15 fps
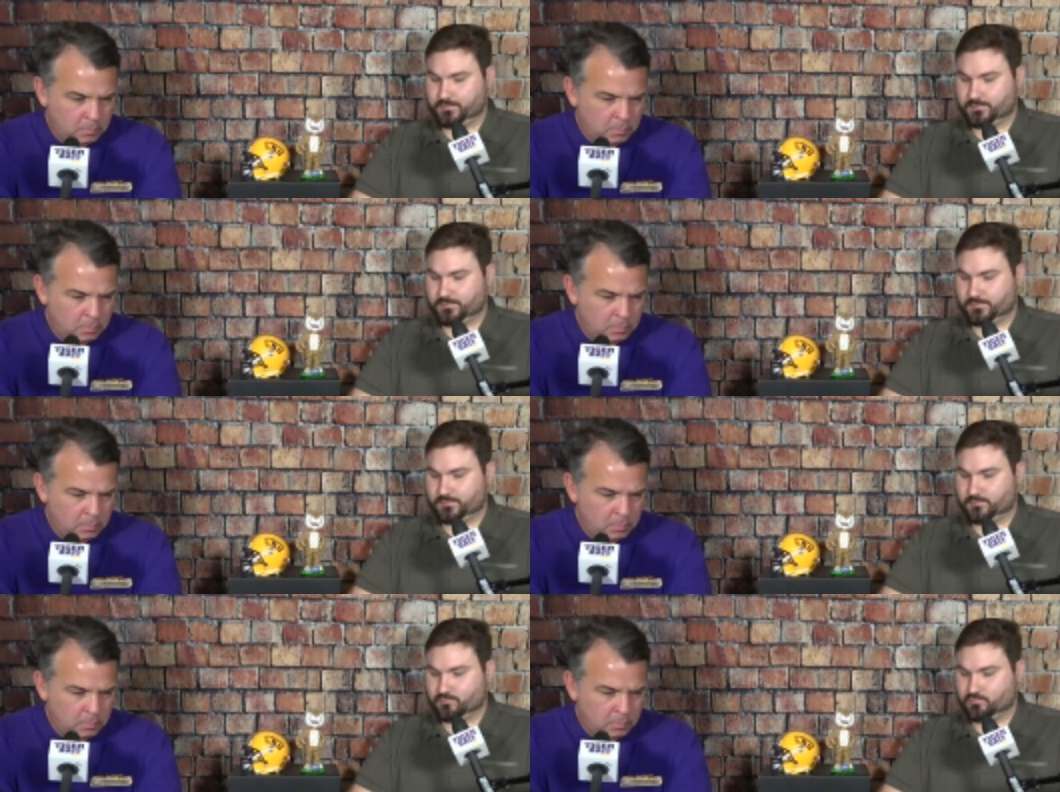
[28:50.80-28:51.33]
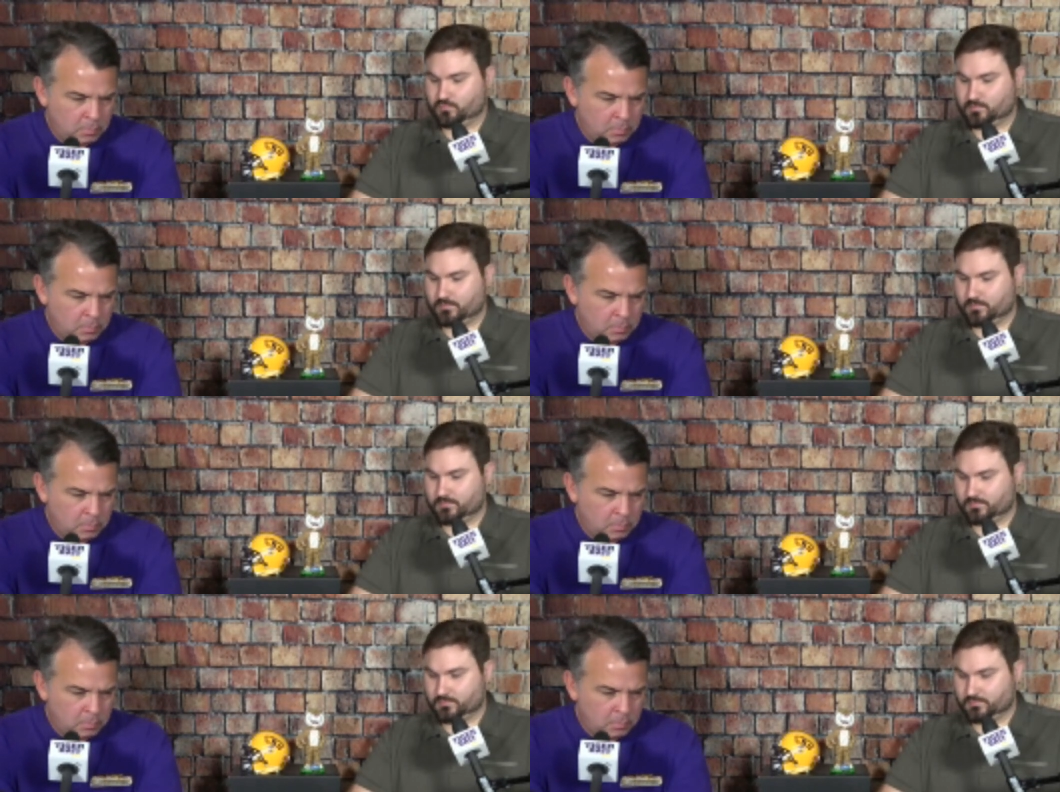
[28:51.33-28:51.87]

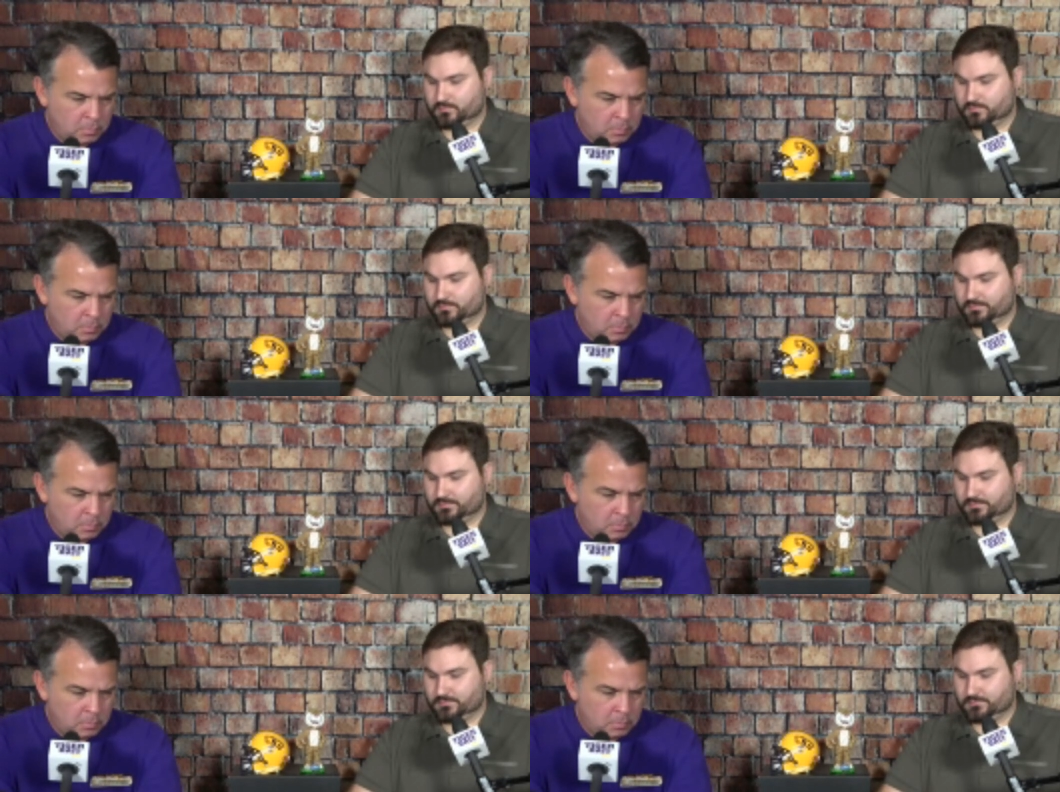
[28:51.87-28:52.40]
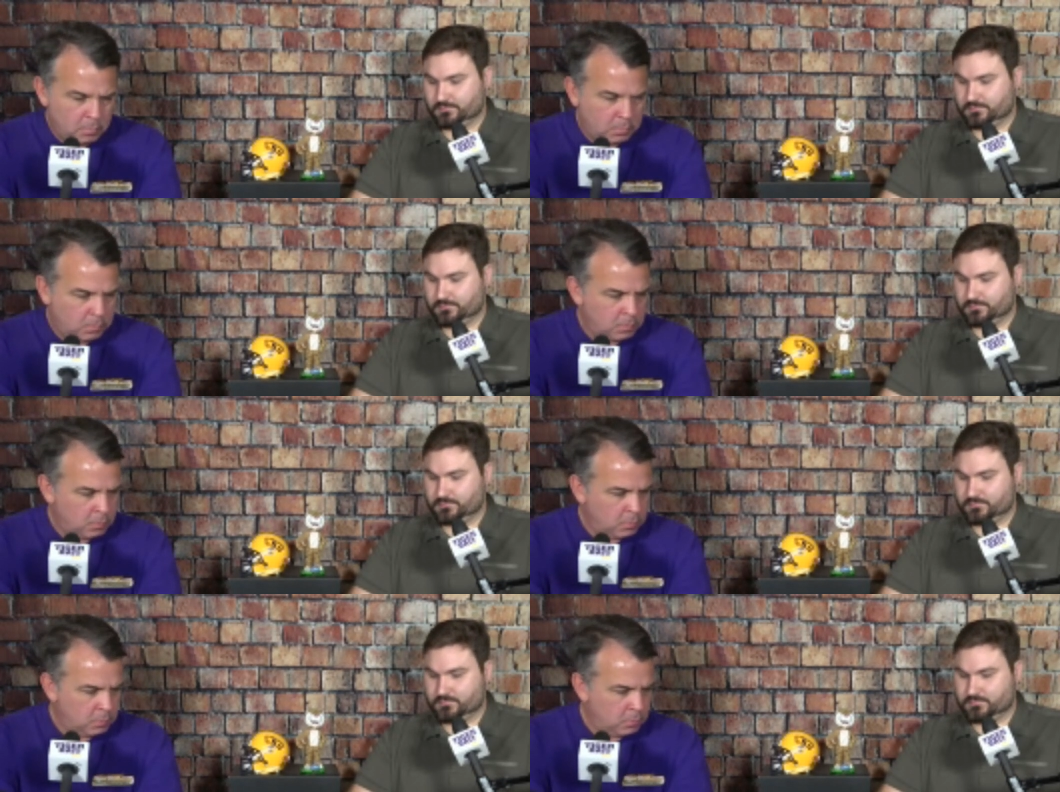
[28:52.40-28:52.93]

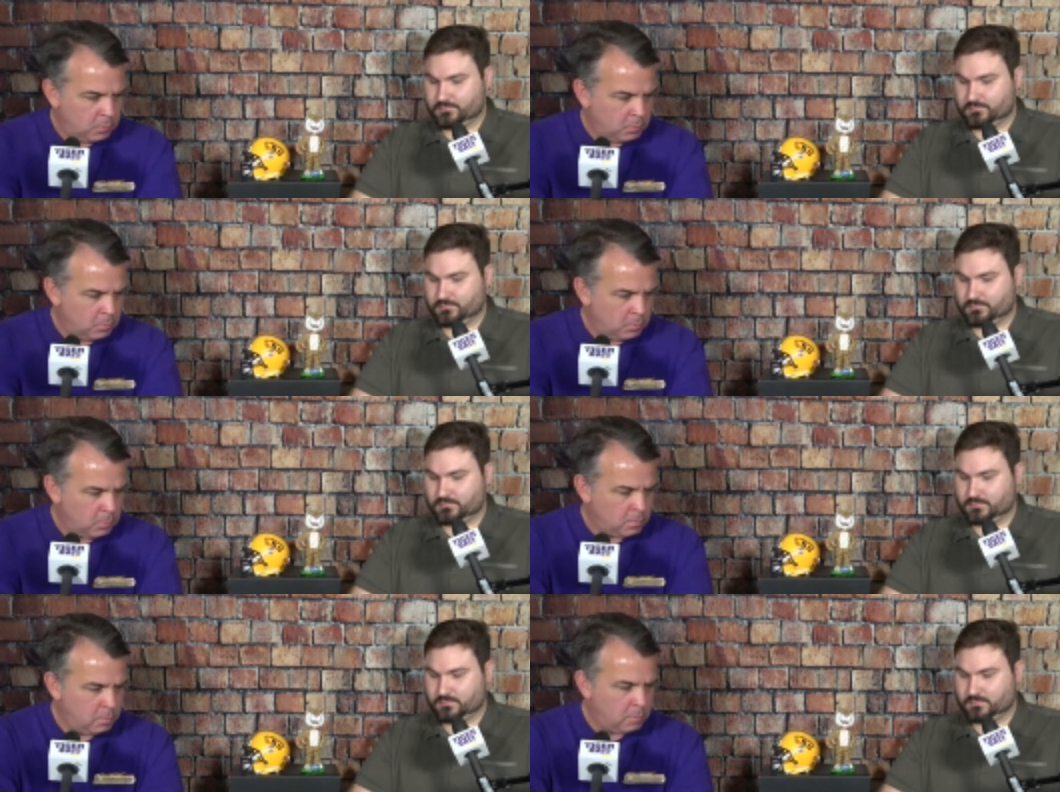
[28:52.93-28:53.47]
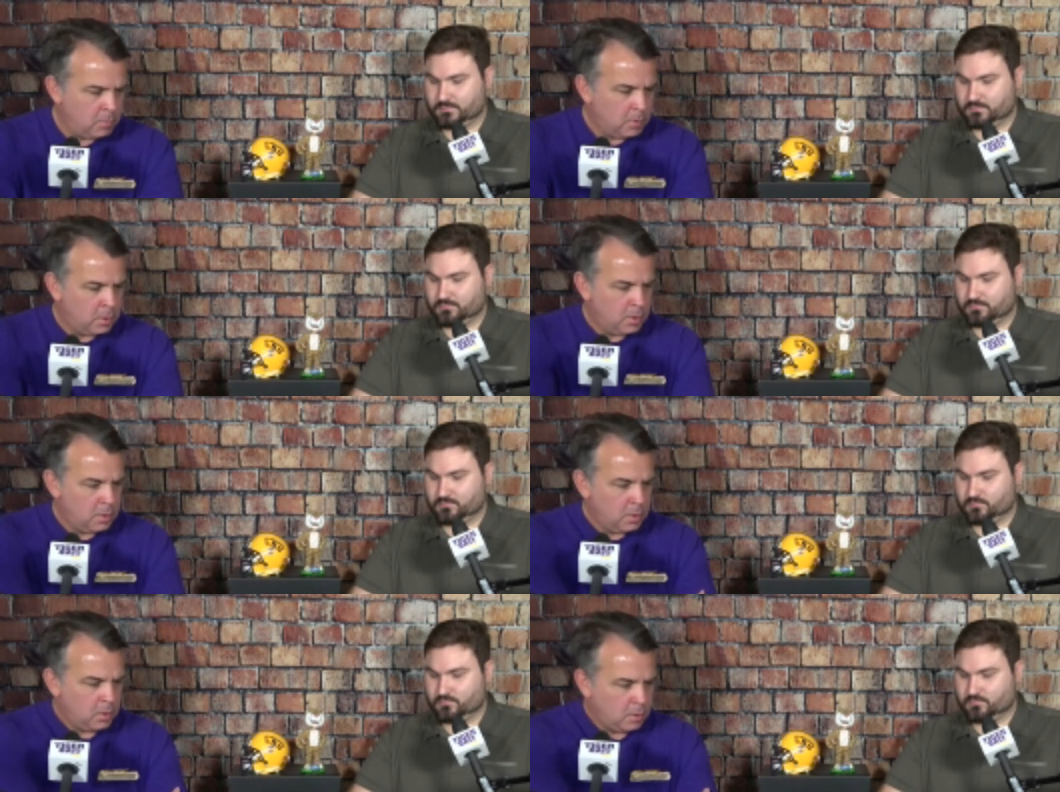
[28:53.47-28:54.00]

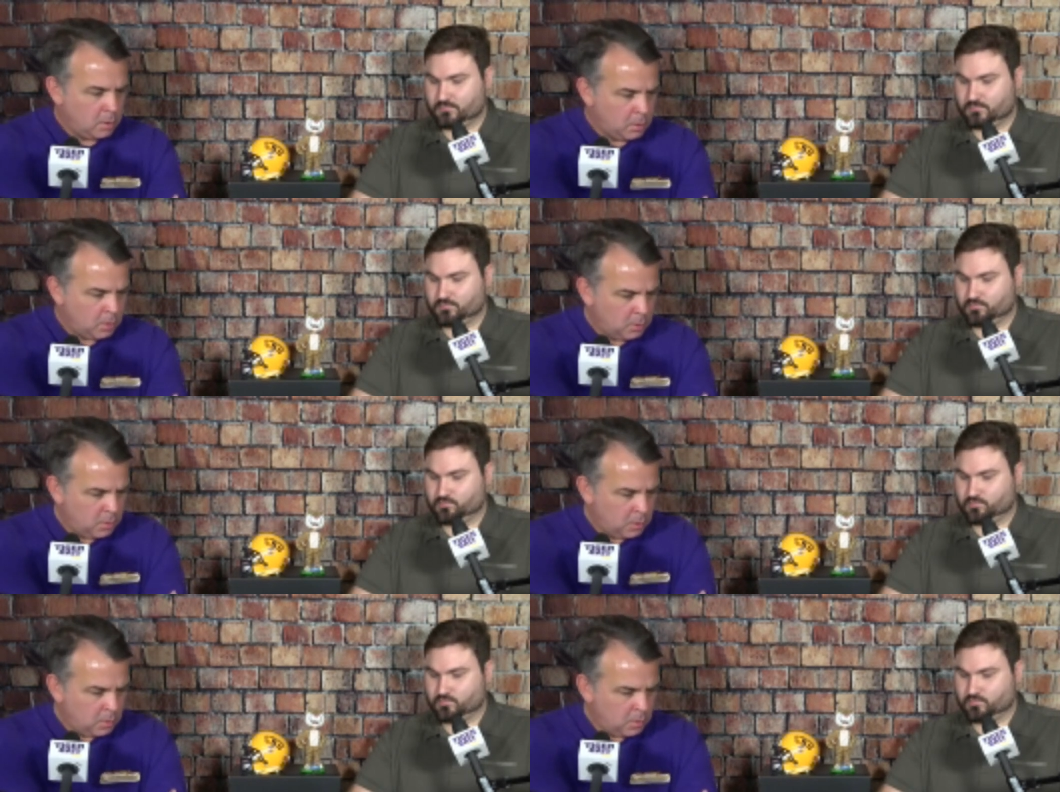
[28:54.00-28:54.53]
Nothing is said.